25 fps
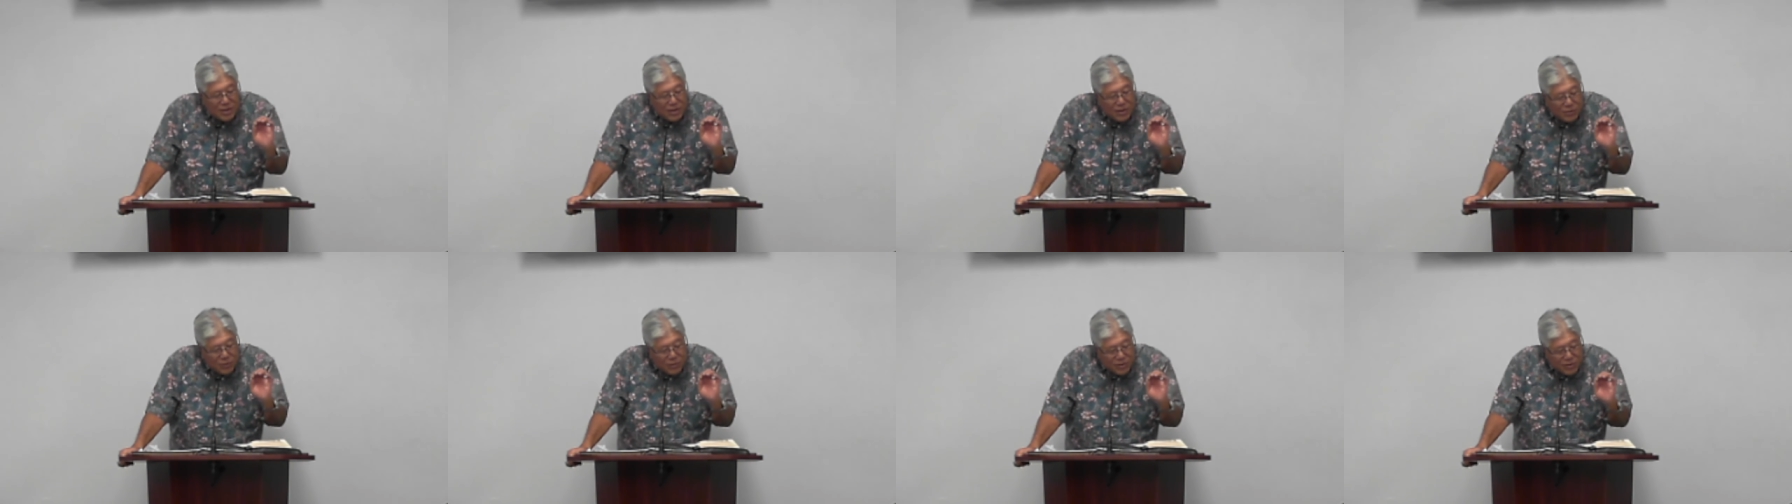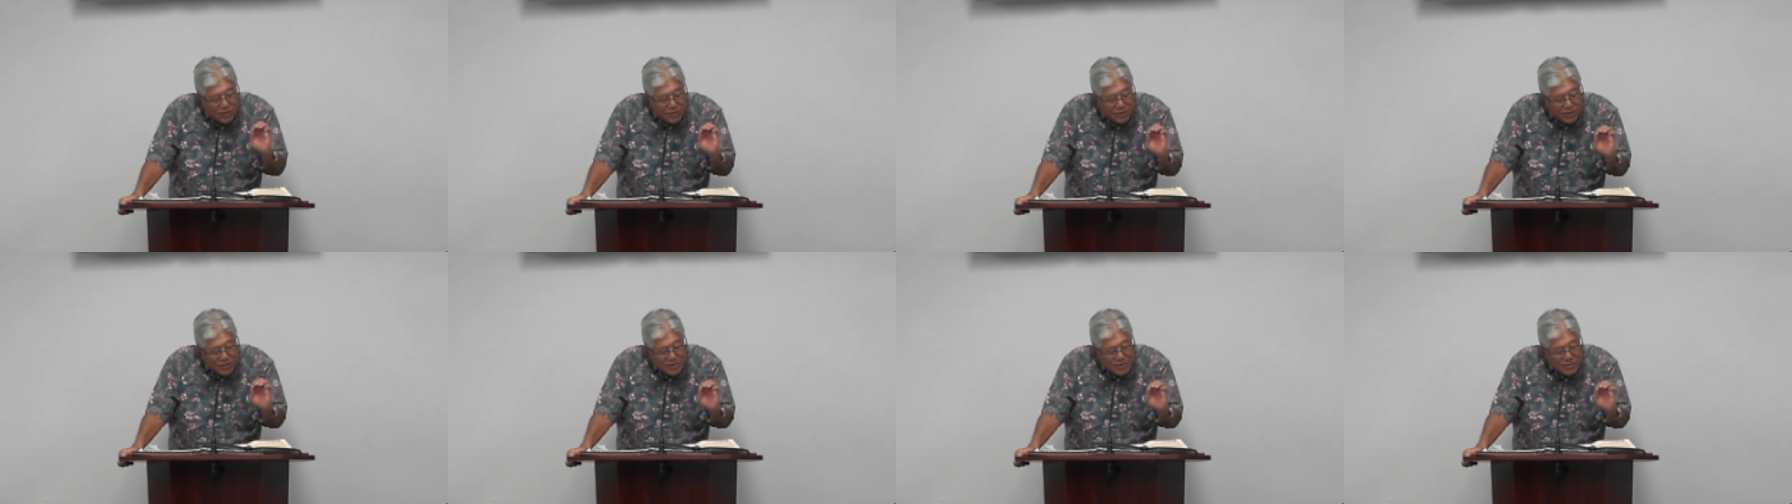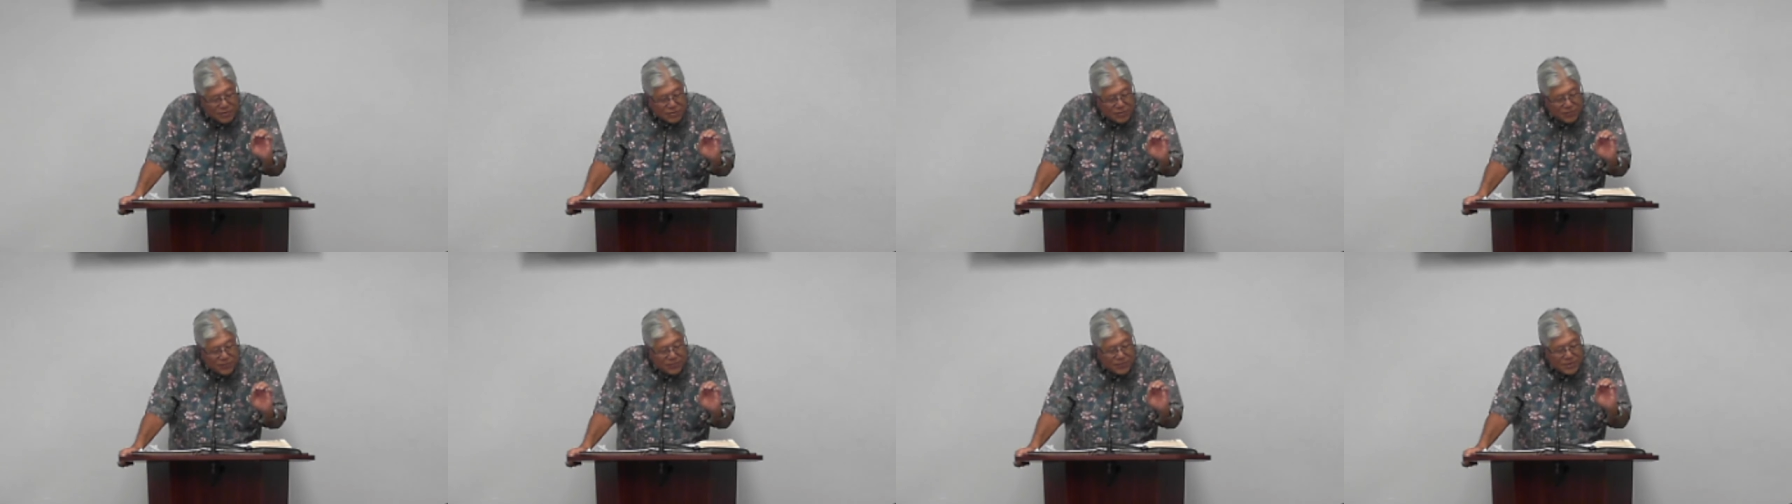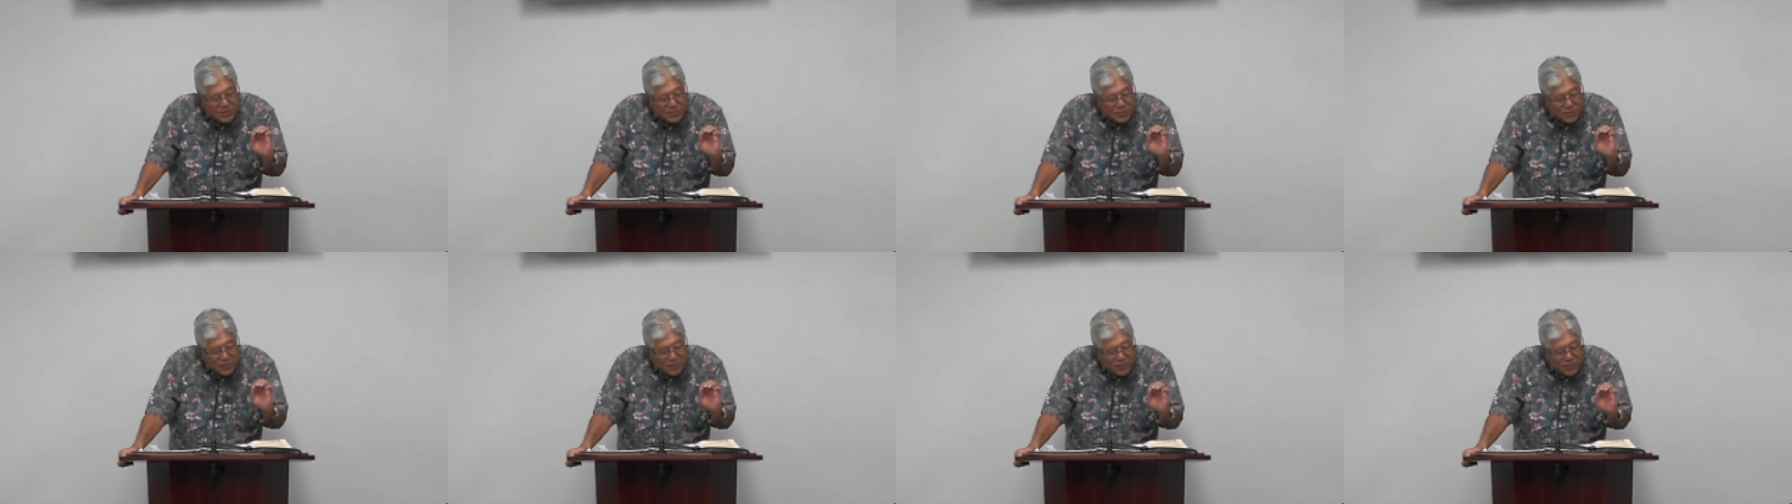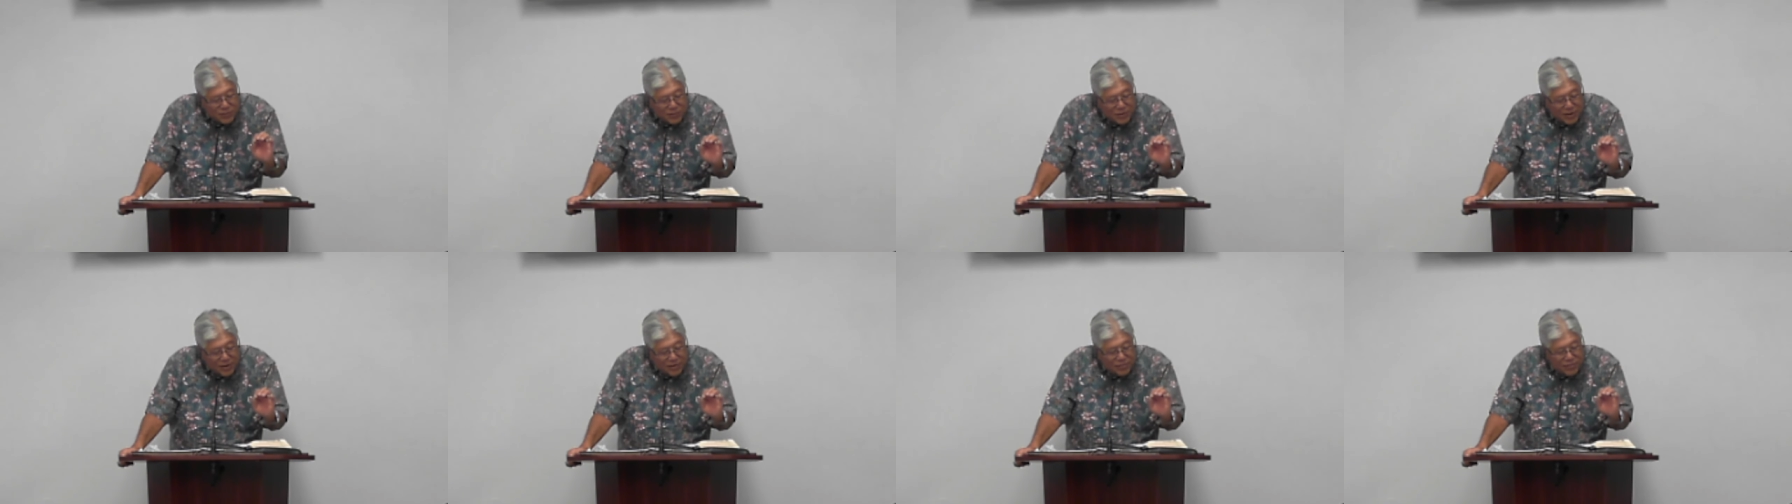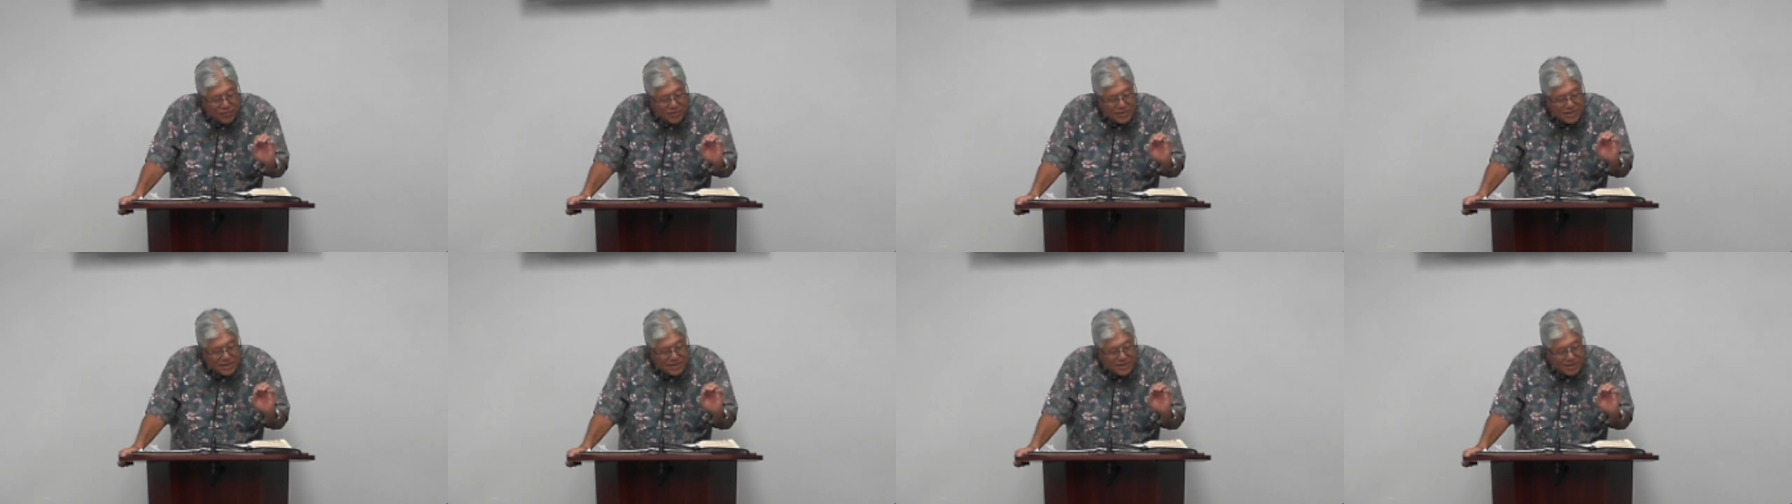with service with
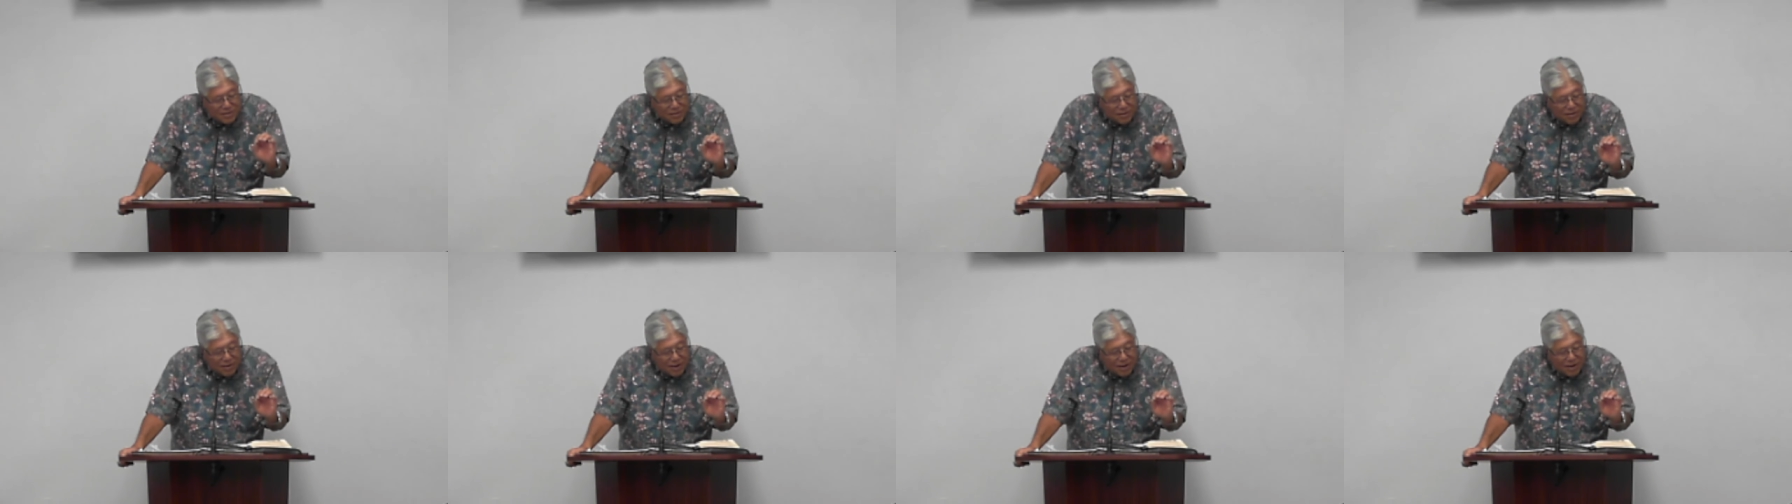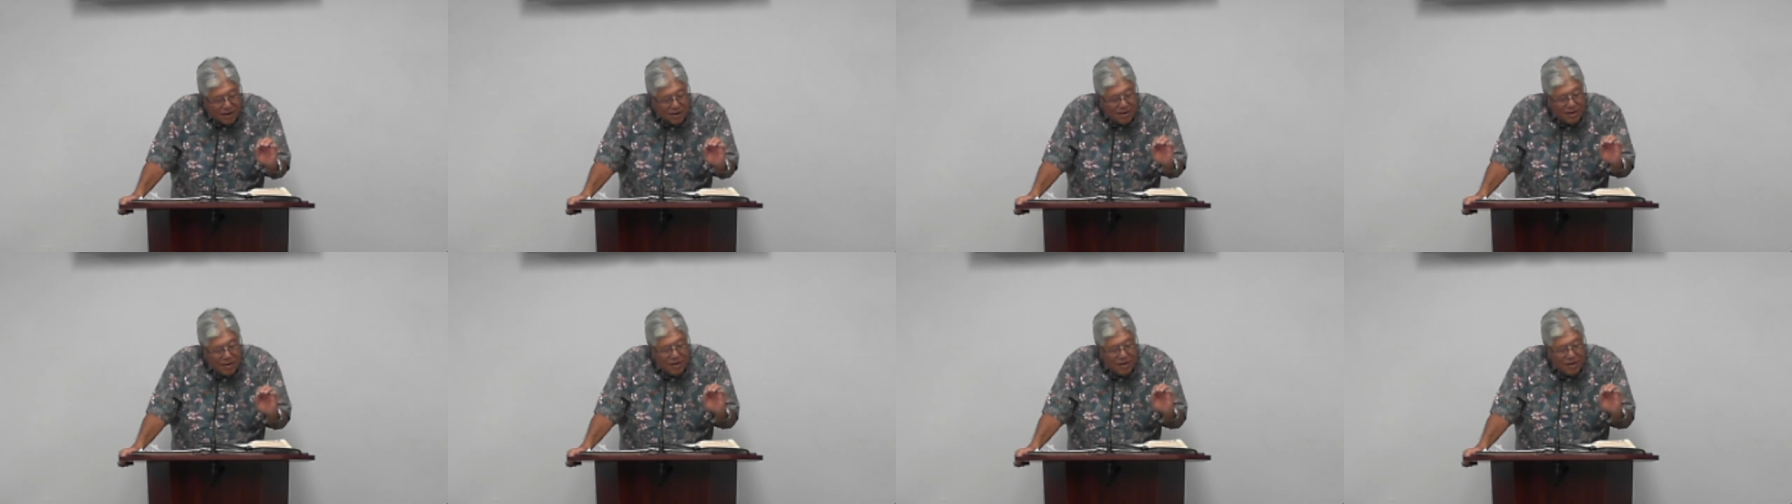reverence and awe,